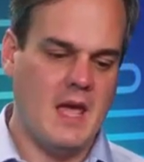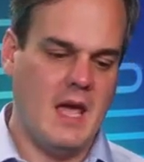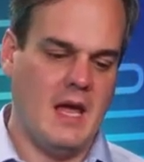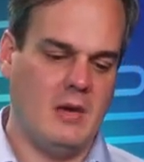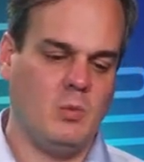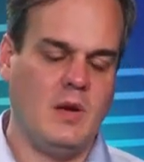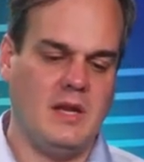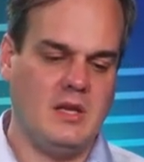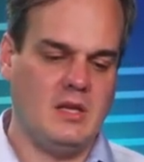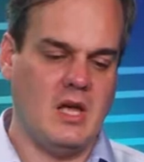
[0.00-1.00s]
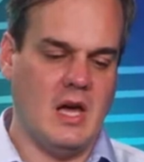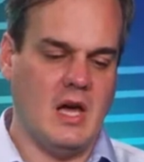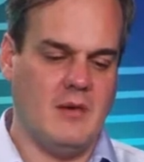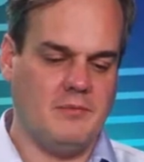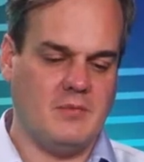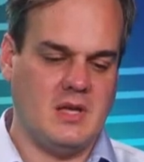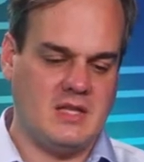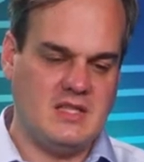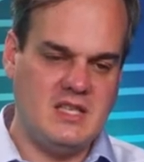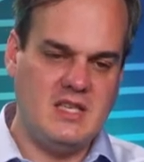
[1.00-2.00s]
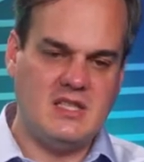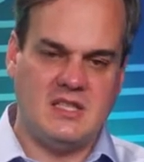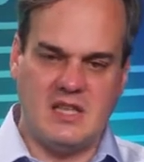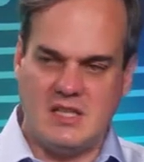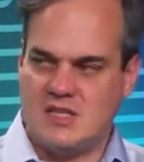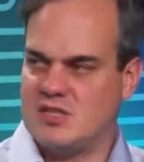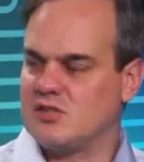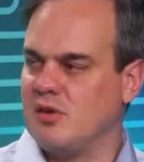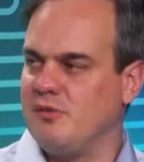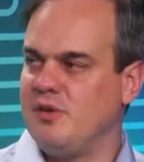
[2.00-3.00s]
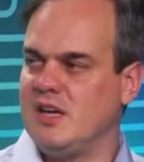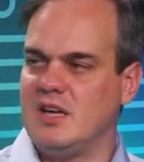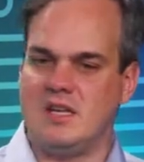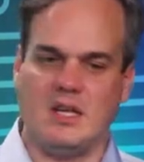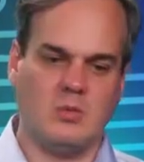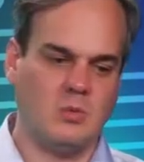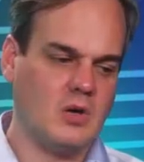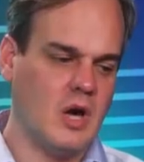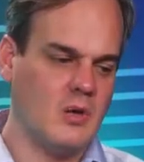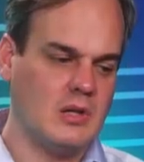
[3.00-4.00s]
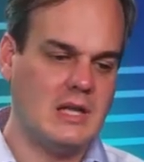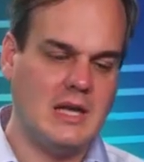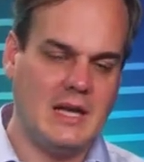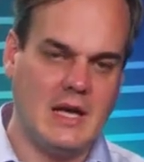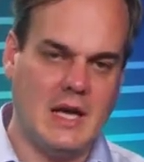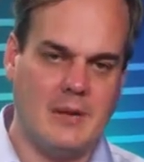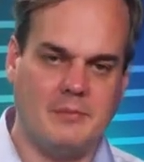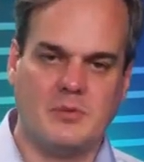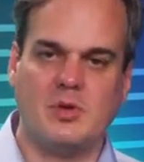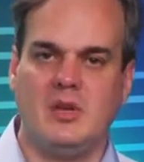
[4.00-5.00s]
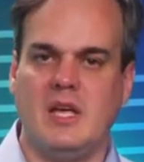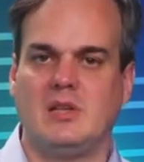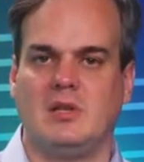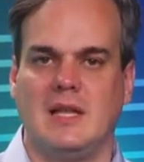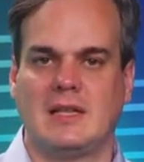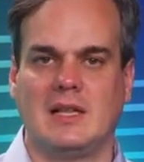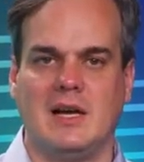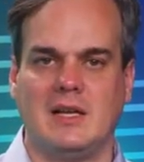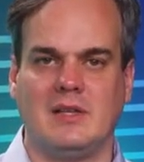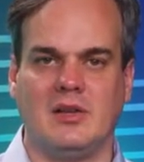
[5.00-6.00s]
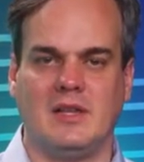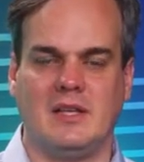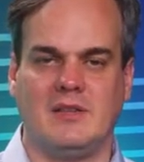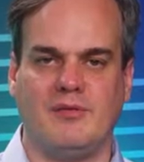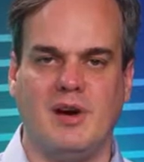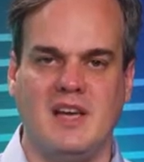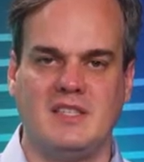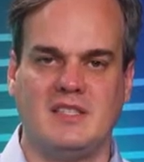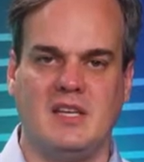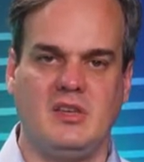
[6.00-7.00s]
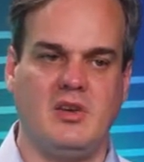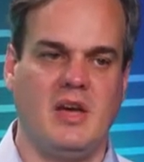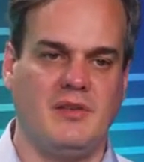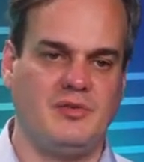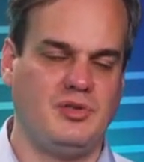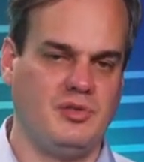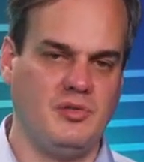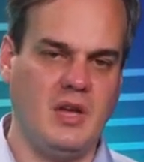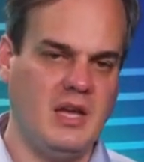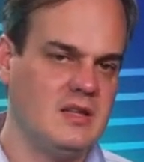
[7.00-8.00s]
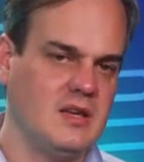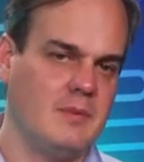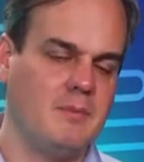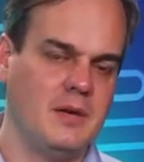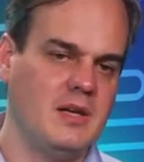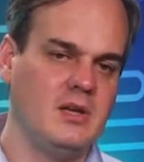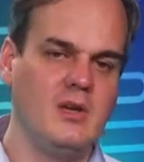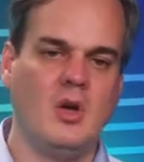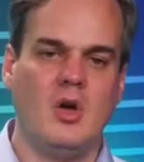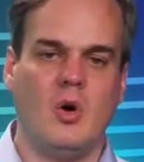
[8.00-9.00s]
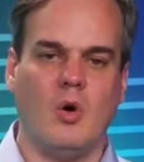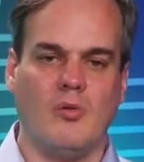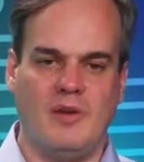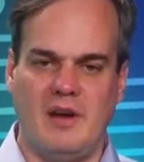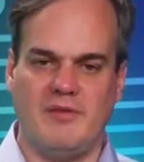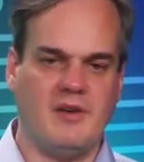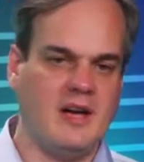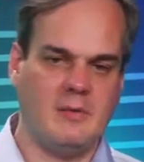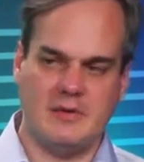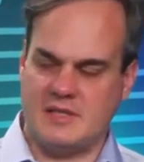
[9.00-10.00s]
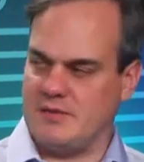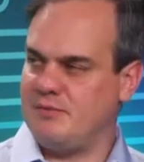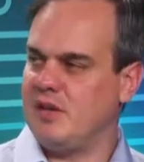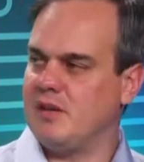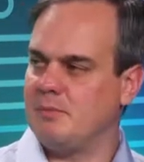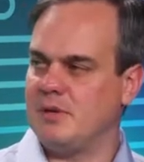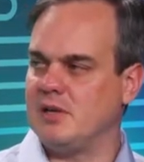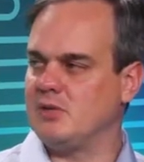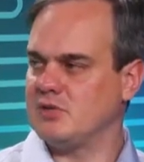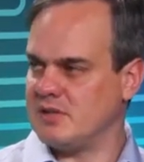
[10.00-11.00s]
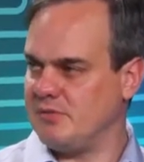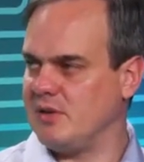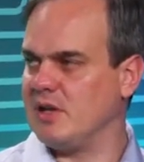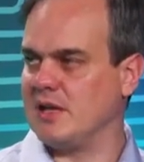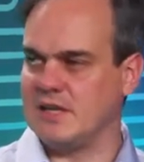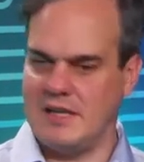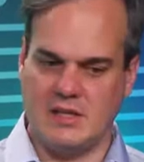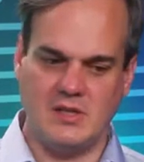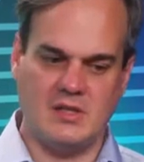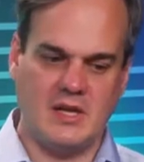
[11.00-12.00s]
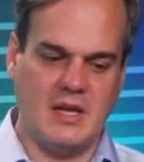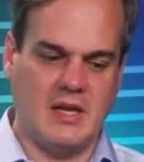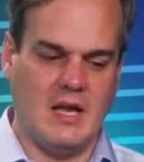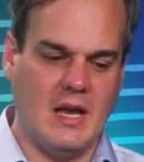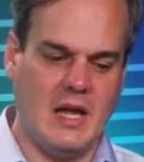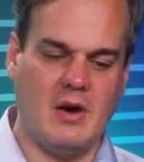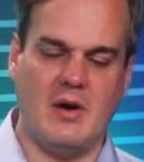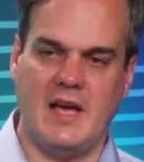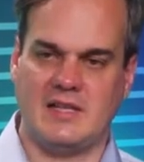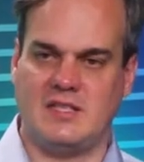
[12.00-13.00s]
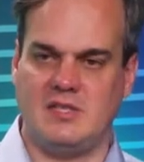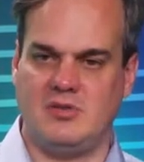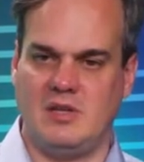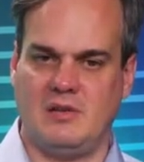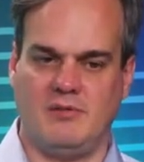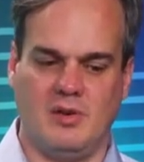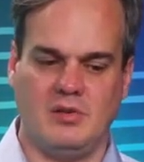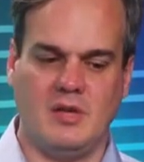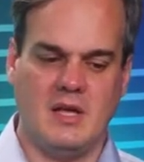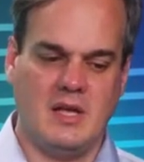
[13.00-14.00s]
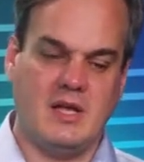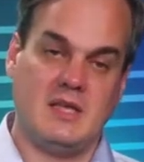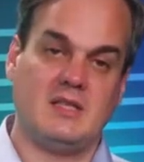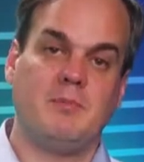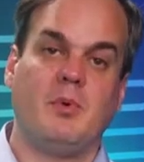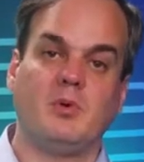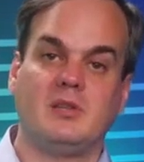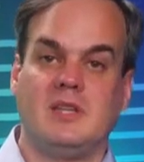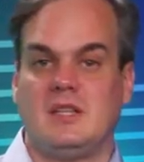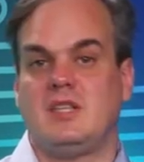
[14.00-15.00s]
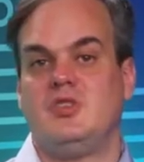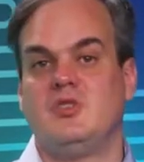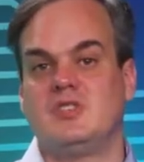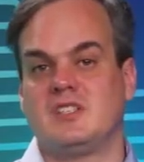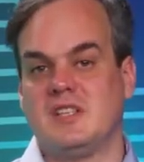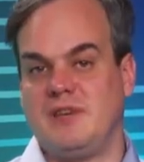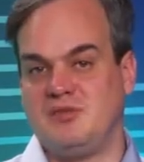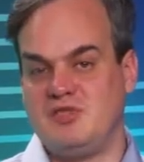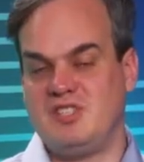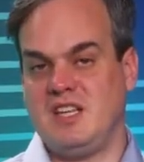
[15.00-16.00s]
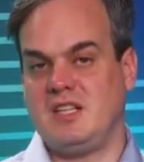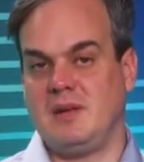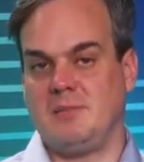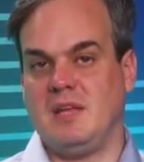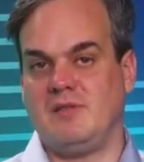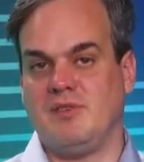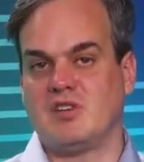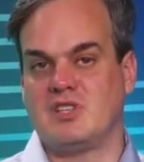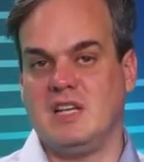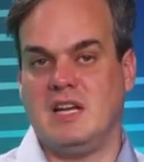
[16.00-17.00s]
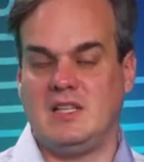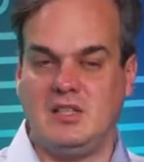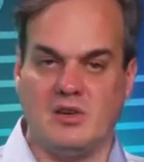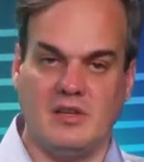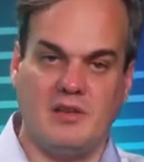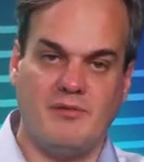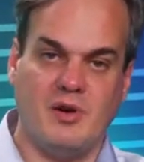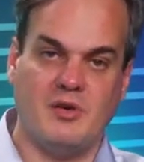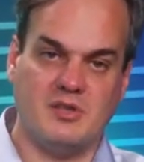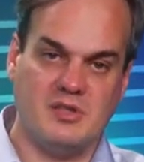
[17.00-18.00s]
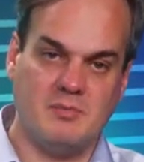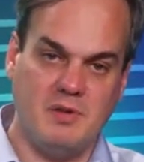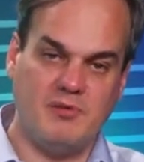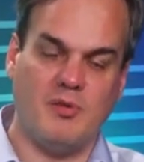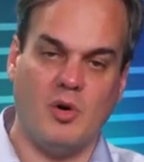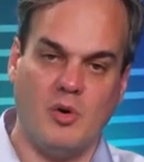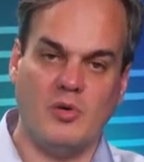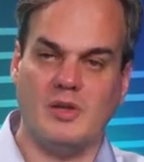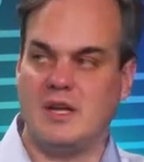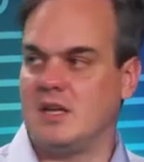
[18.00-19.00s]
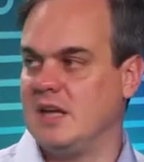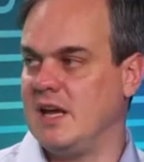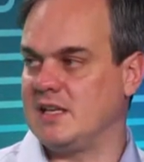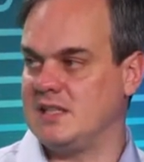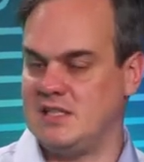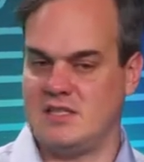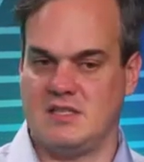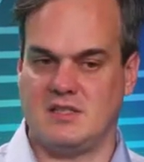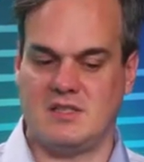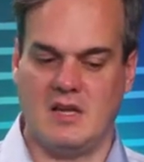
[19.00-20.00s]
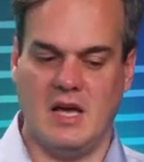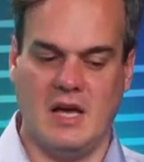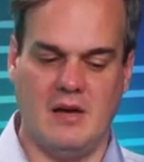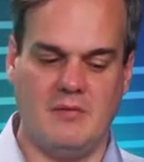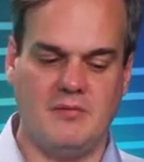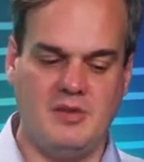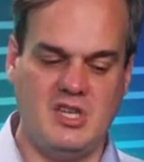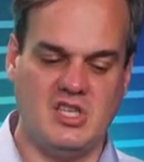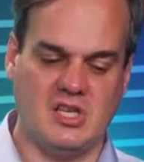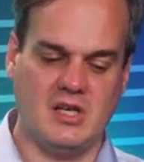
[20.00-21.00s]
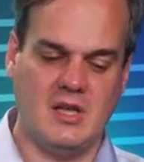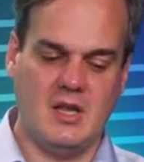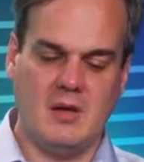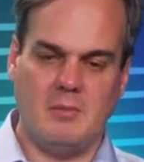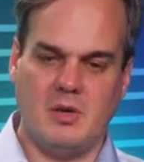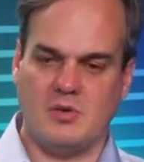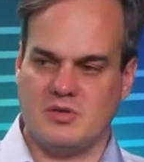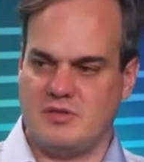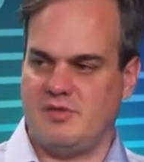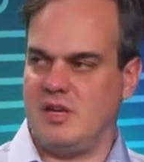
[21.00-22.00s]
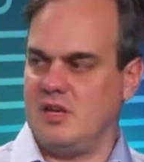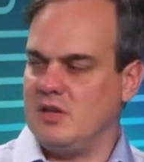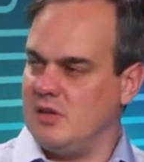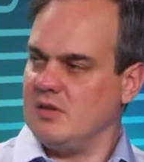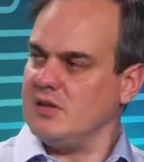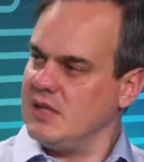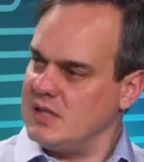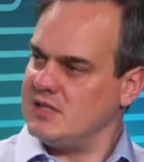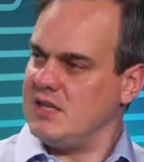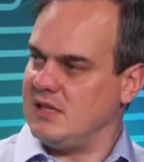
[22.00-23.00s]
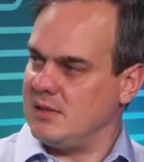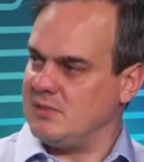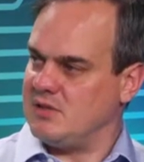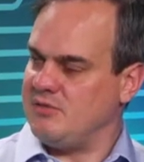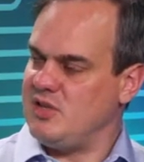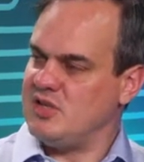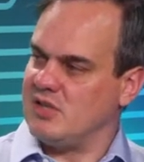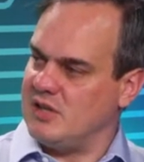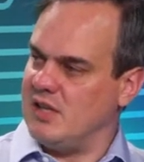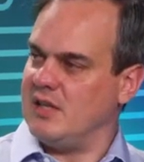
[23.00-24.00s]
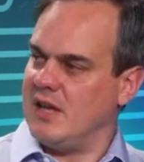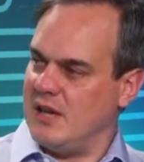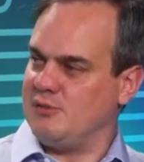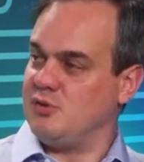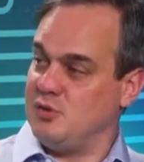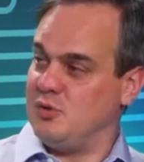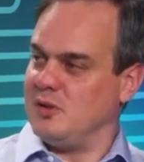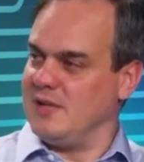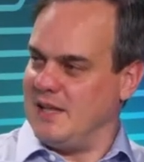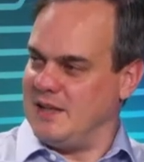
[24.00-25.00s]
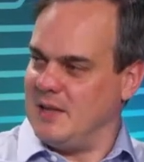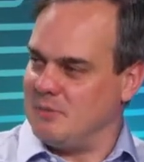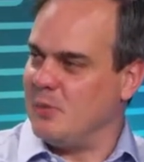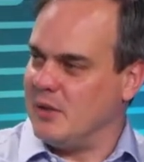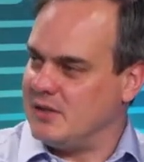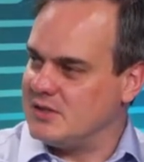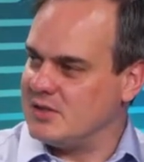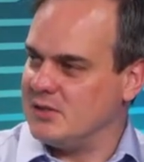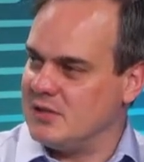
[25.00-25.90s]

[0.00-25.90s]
and when it sees that this is configured, it will go and connect to that client on that device, and you have to enter a PIN or verify with a fingerprint or something like that and allow access to that phone. It's important that the users have to set up that functionality on their phones before they can access this feature, because if they didn't set up this feature, then they have to do it at that point. So